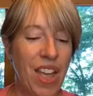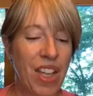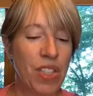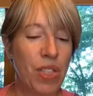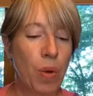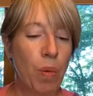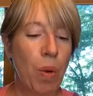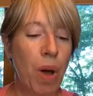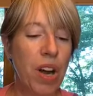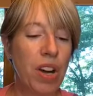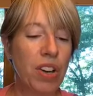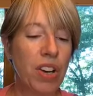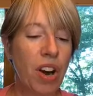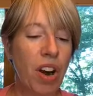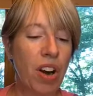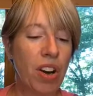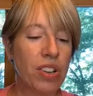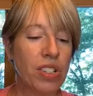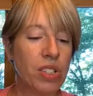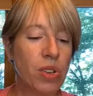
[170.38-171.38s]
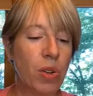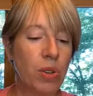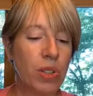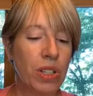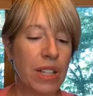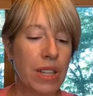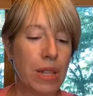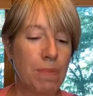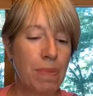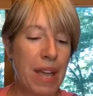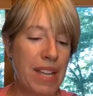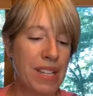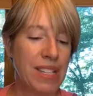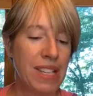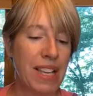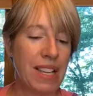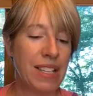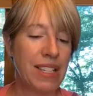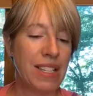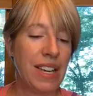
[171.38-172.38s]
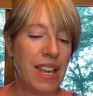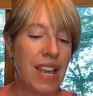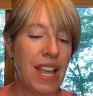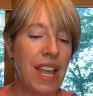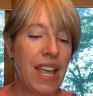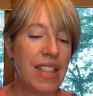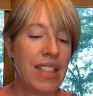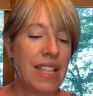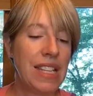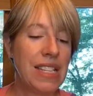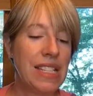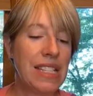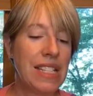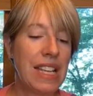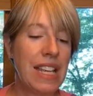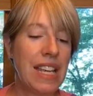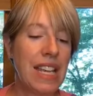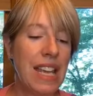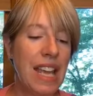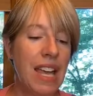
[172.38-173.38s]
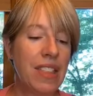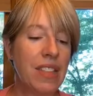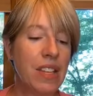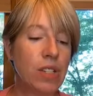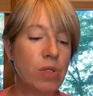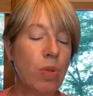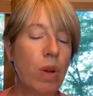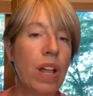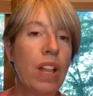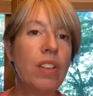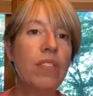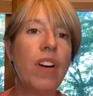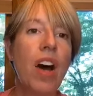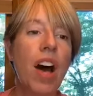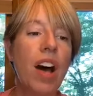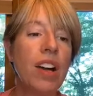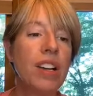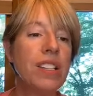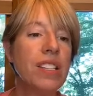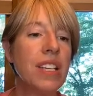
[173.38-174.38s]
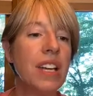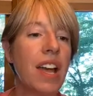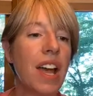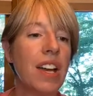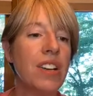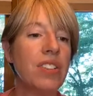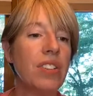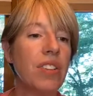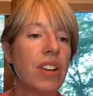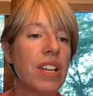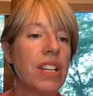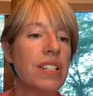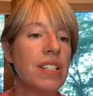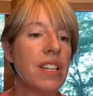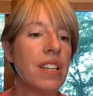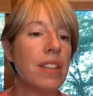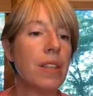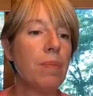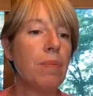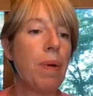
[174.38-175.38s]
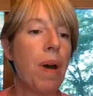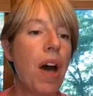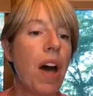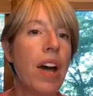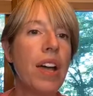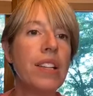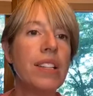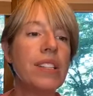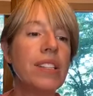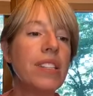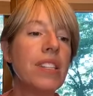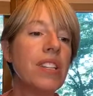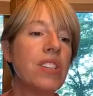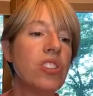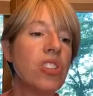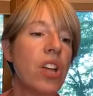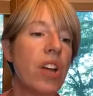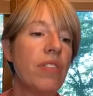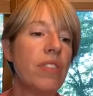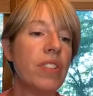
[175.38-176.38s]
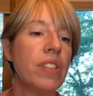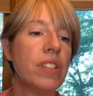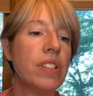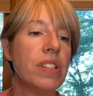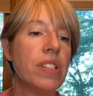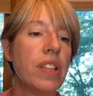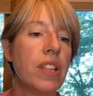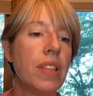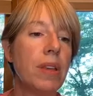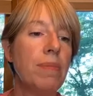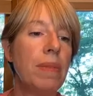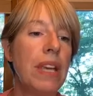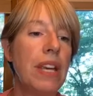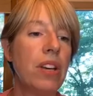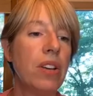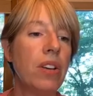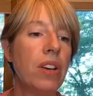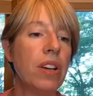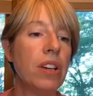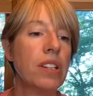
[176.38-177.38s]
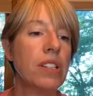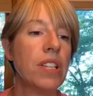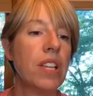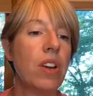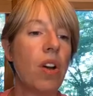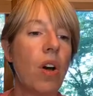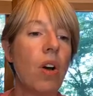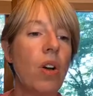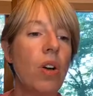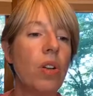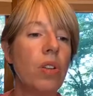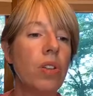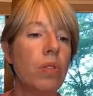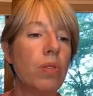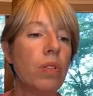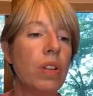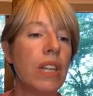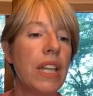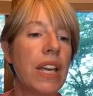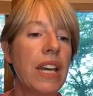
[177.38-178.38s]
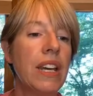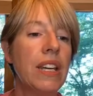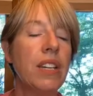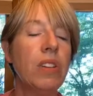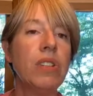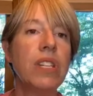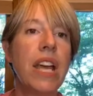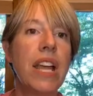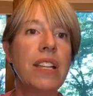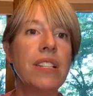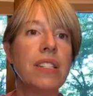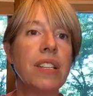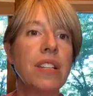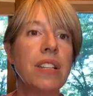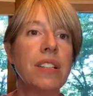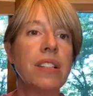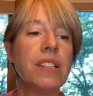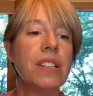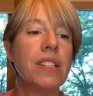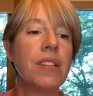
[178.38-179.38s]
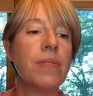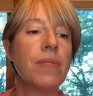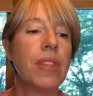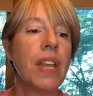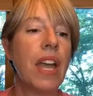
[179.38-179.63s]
The water carts holding the basin, the sea and the 12 oxen under it, the pots, the shovels, the meat hooks, and all the related utensils.